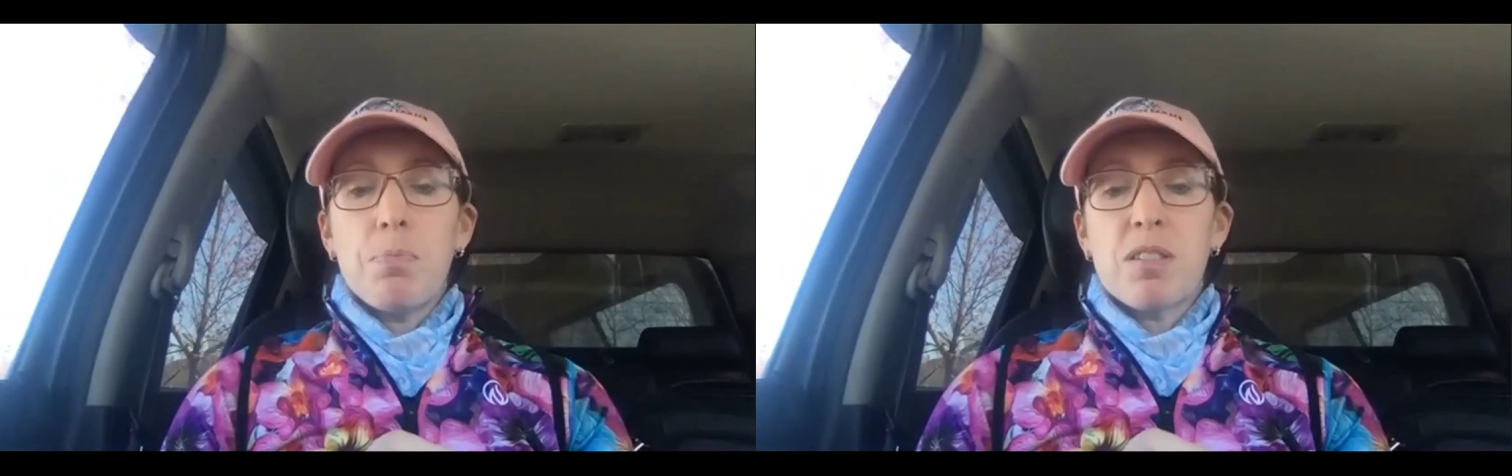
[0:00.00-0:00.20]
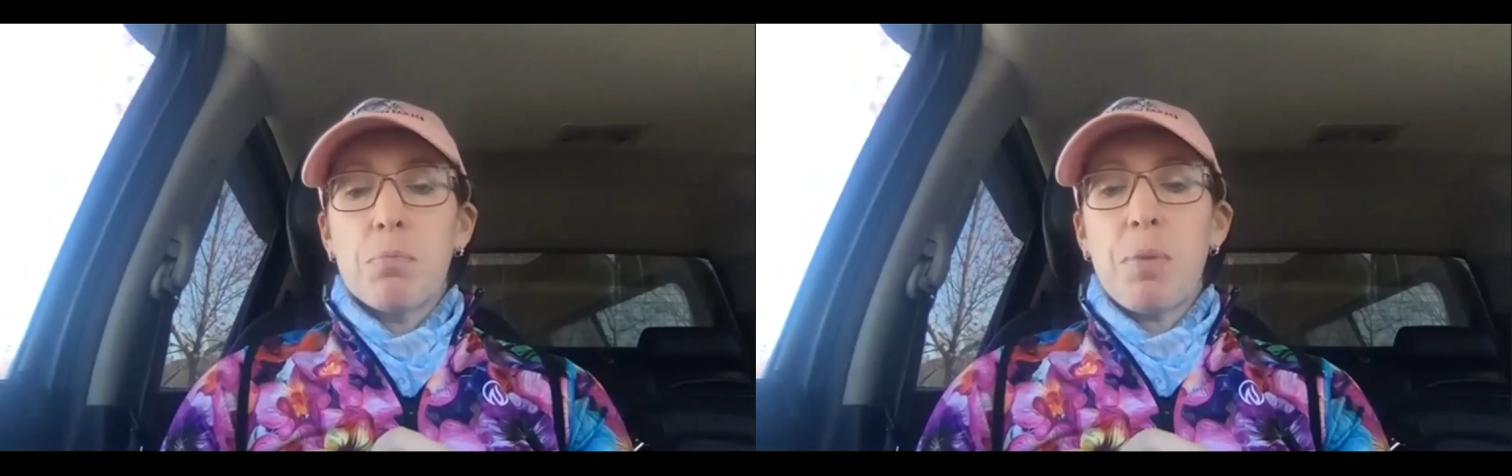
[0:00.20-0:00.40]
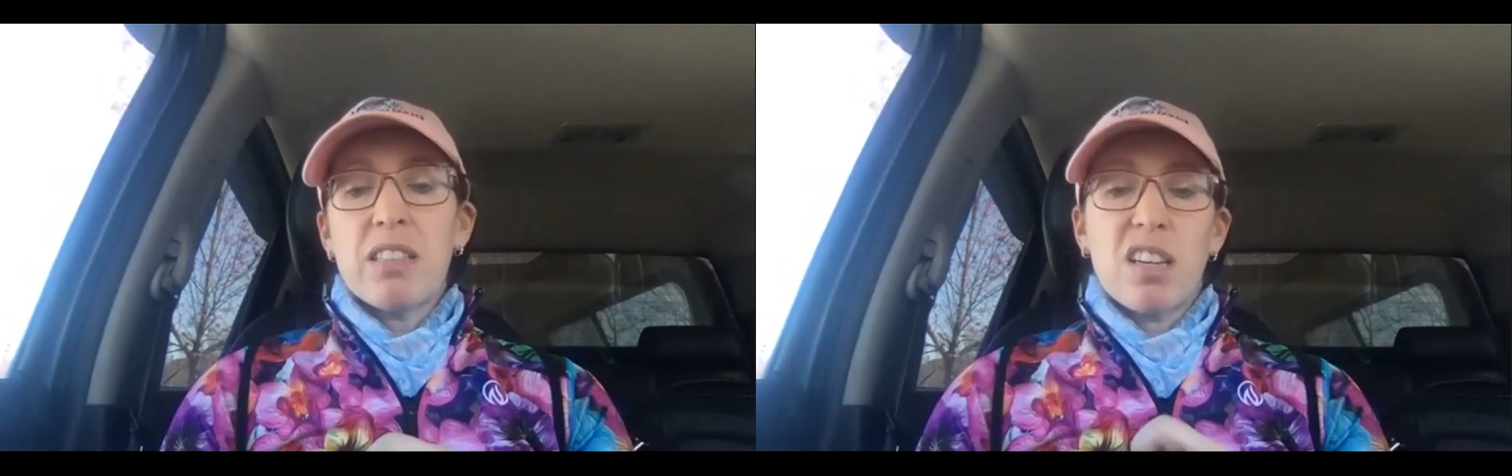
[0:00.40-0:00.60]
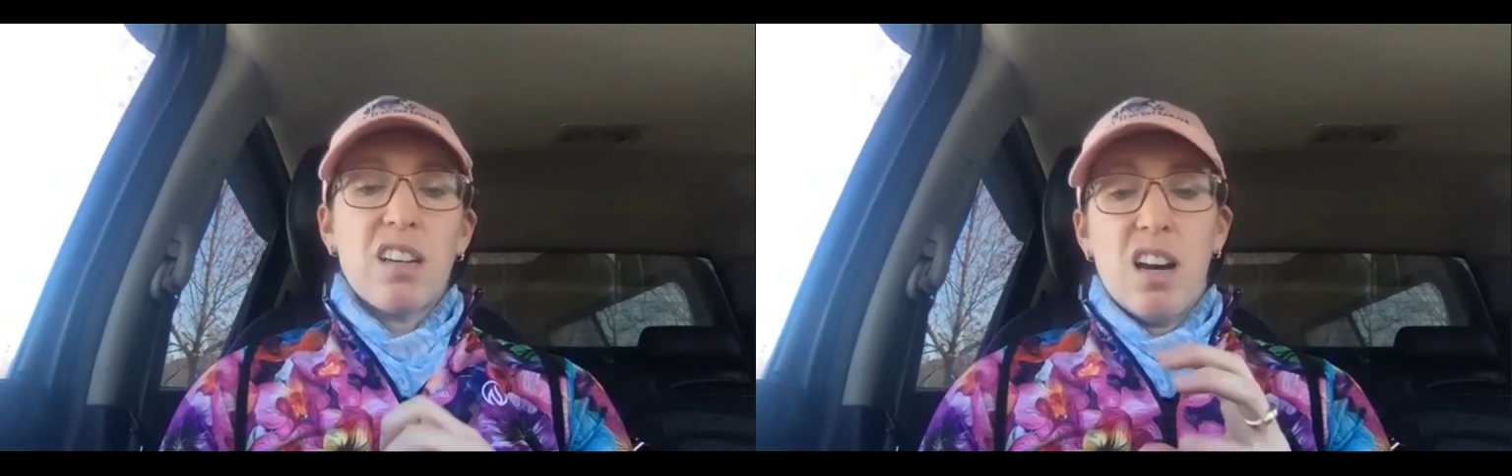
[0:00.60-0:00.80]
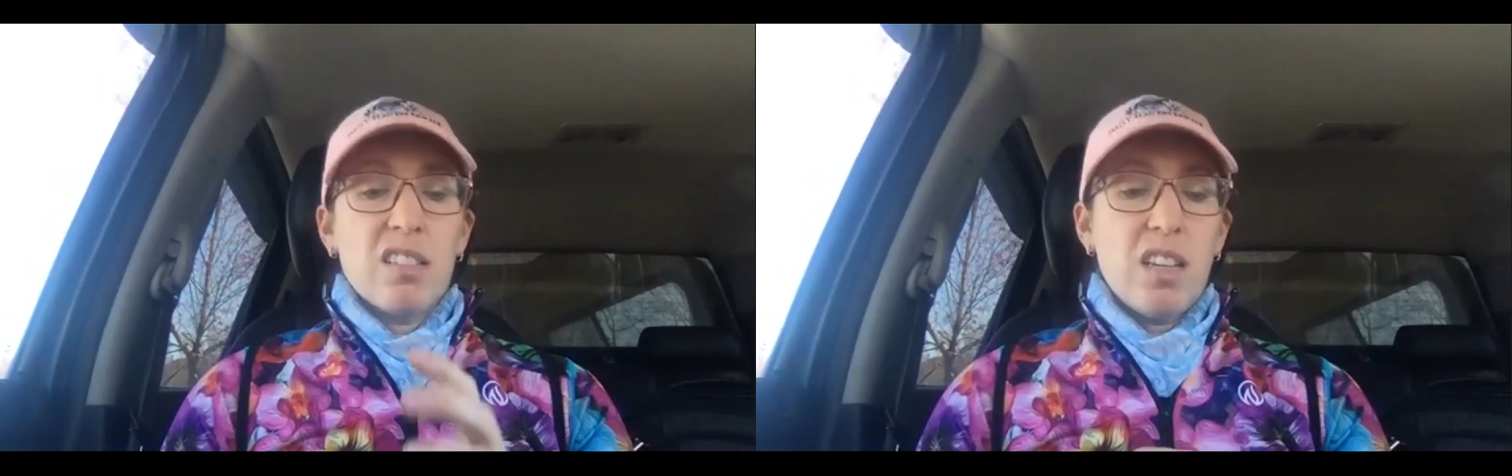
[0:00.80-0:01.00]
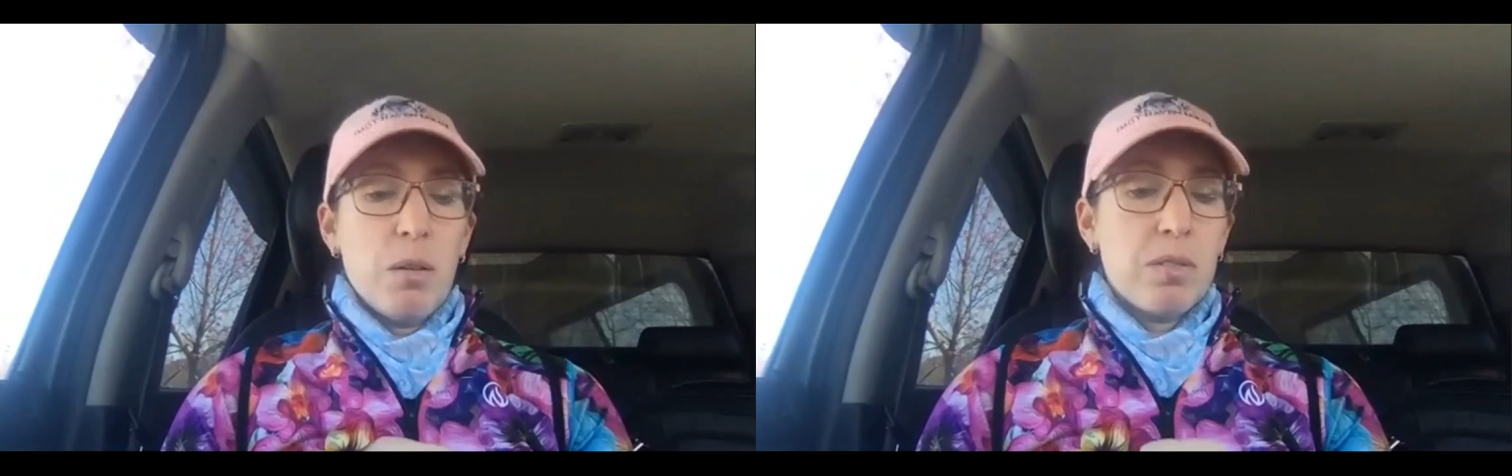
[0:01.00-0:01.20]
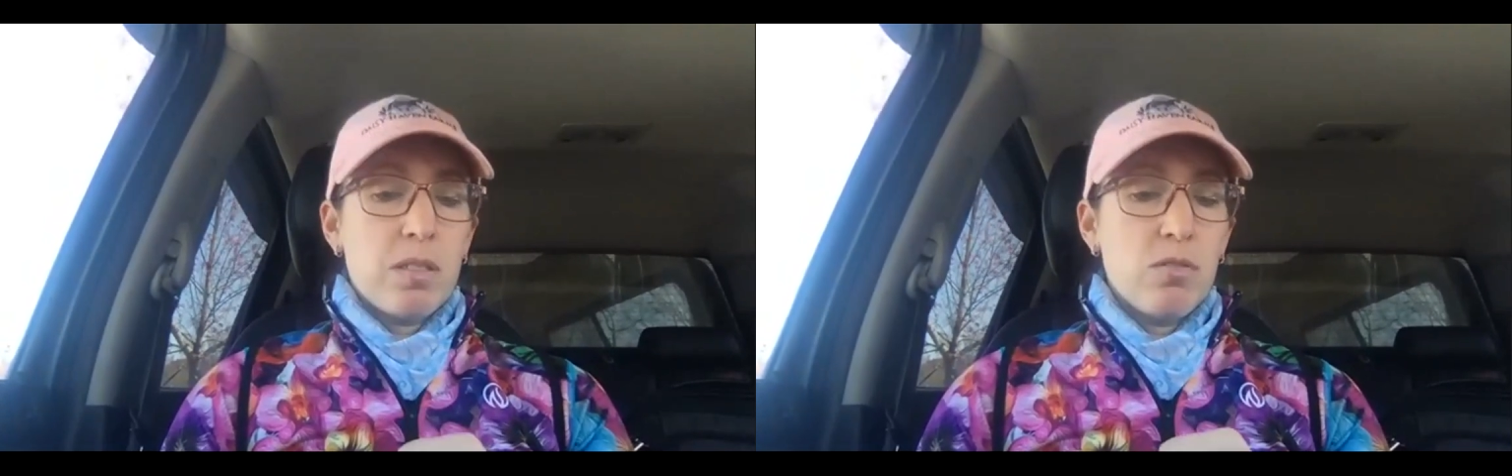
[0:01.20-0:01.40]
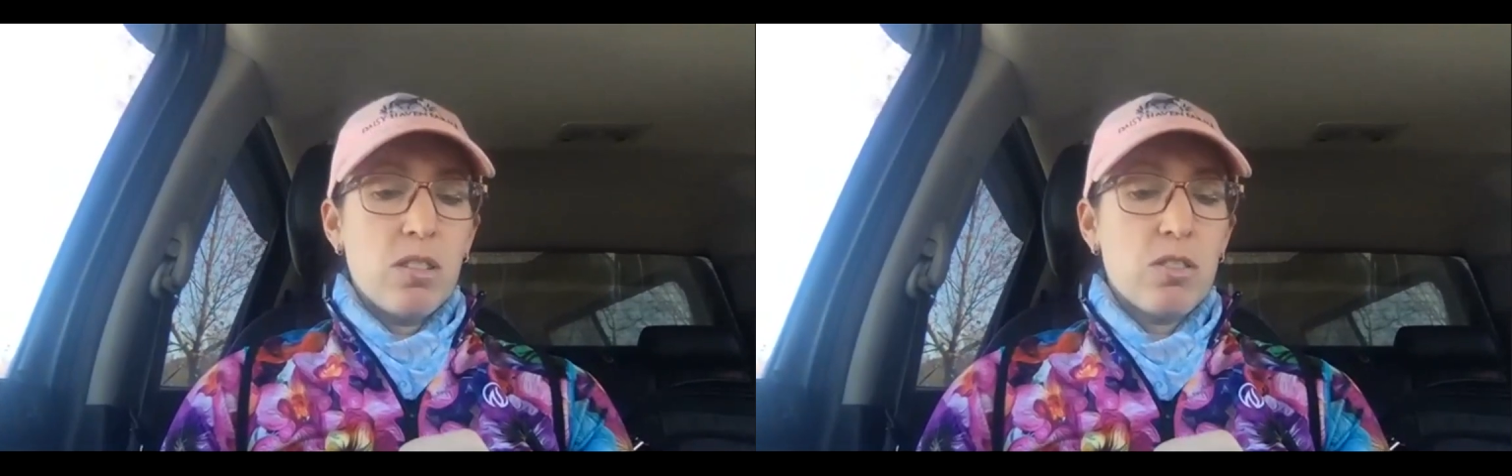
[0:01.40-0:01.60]
some basic
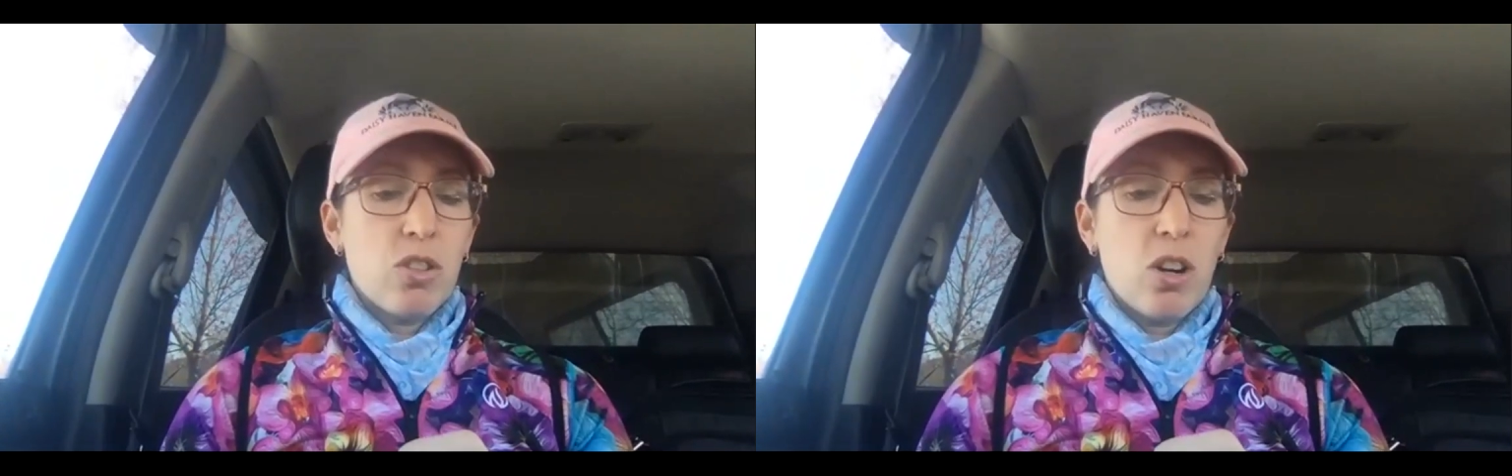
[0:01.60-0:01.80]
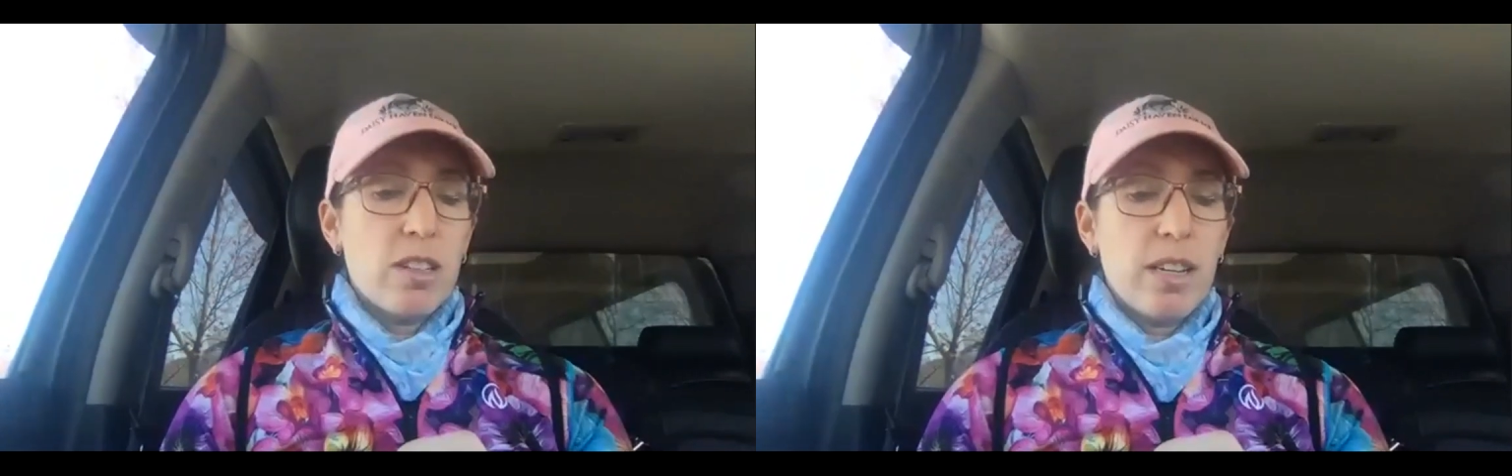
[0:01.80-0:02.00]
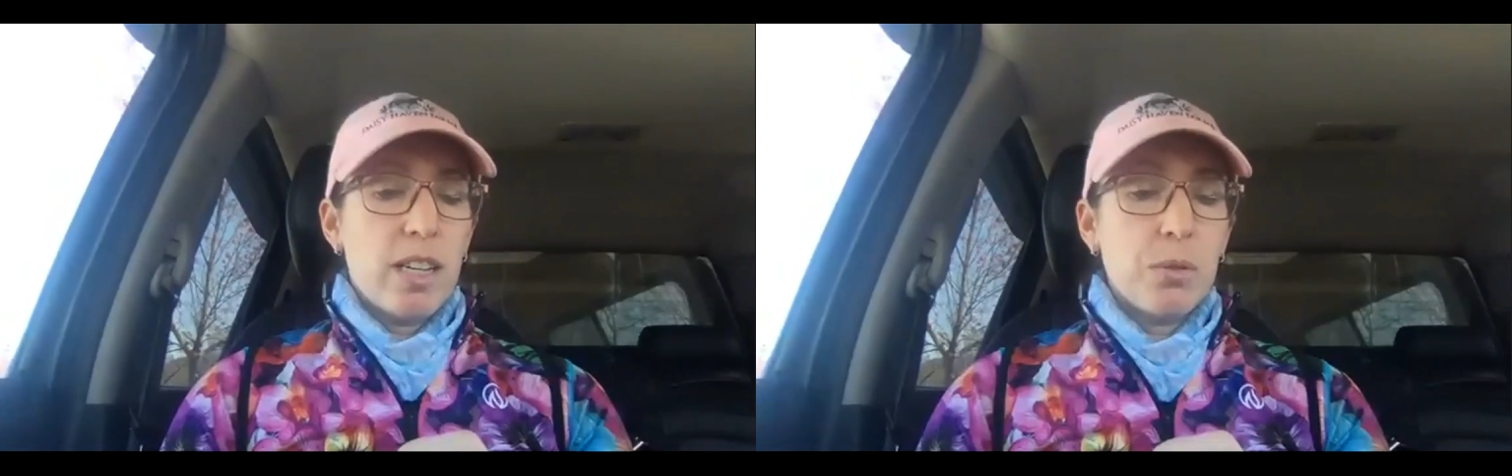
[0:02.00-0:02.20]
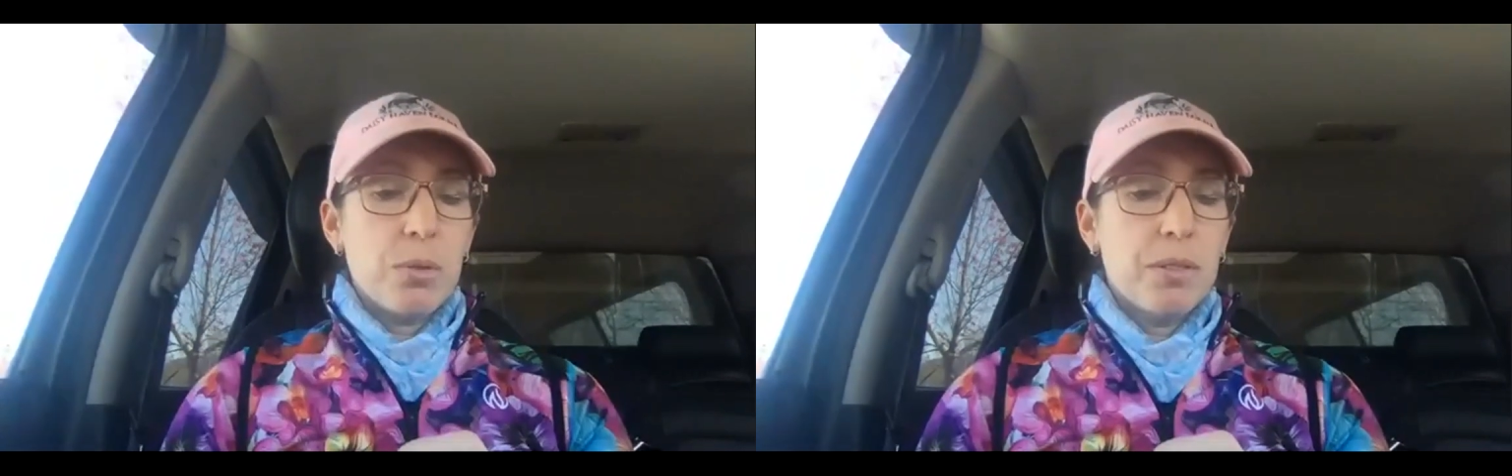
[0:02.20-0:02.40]
concepts to start us out.